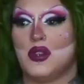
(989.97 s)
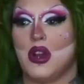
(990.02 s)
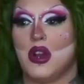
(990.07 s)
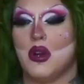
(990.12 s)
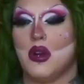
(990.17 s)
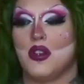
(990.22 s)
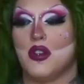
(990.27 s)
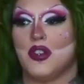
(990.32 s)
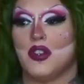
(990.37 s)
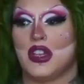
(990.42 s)

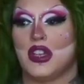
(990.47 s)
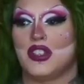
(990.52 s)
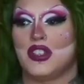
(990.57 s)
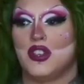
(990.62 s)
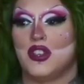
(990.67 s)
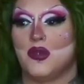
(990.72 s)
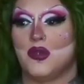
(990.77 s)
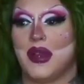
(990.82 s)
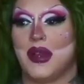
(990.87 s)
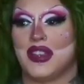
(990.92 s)
go over
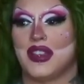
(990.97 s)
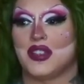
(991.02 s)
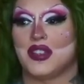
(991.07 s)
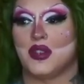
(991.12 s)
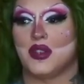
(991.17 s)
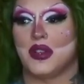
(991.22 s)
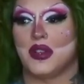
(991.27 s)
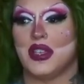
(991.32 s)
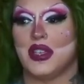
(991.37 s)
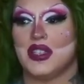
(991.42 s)
into
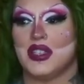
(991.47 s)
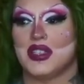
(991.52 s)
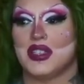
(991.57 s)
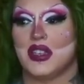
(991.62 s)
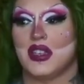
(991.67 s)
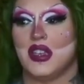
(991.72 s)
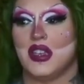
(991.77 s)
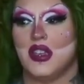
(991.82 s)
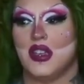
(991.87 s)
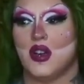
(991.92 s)
Pastoria
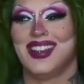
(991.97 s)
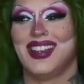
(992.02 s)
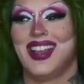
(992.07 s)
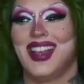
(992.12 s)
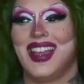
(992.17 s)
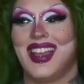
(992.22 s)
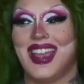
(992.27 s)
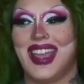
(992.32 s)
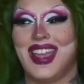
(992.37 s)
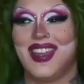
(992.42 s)
City,
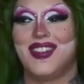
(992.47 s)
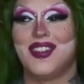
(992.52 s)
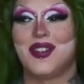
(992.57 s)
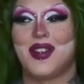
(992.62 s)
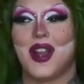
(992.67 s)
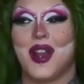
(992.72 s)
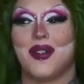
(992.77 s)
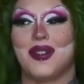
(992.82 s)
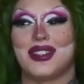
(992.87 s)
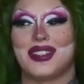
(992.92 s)

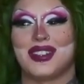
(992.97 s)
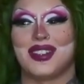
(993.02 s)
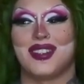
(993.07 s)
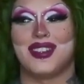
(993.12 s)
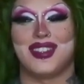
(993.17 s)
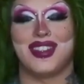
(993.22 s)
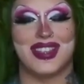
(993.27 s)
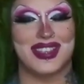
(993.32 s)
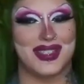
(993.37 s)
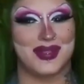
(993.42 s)
if you go
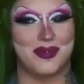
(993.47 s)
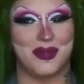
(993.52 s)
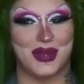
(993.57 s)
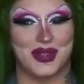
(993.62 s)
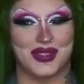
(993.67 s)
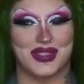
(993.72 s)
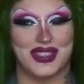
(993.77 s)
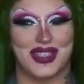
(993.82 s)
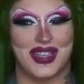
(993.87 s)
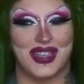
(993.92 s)
into this
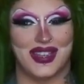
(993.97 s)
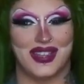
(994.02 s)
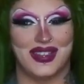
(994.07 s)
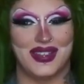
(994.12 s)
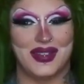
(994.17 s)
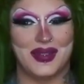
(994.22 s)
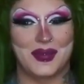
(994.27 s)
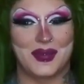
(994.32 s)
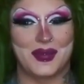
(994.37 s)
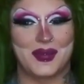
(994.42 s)

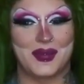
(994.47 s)
building,